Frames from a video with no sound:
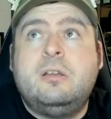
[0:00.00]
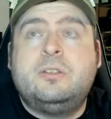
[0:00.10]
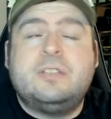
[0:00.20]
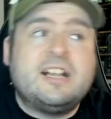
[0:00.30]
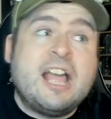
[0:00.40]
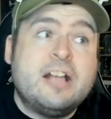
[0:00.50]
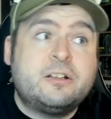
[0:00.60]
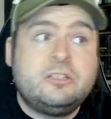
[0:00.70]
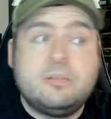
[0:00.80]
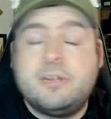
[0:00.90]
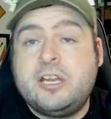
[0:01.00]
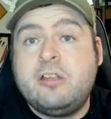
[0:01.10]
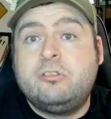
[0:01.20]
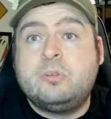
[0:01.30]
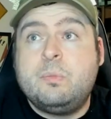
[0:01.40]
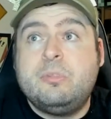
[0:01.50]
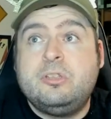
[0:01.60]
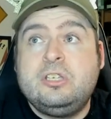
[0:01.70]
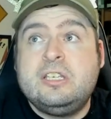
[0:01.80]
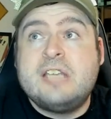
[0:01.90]
So I can't do my usual
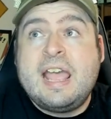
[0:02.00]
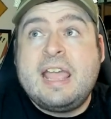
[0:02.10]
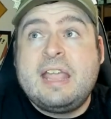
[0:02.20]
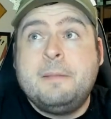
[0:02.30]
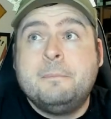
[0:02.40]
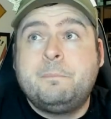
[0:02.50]
Monday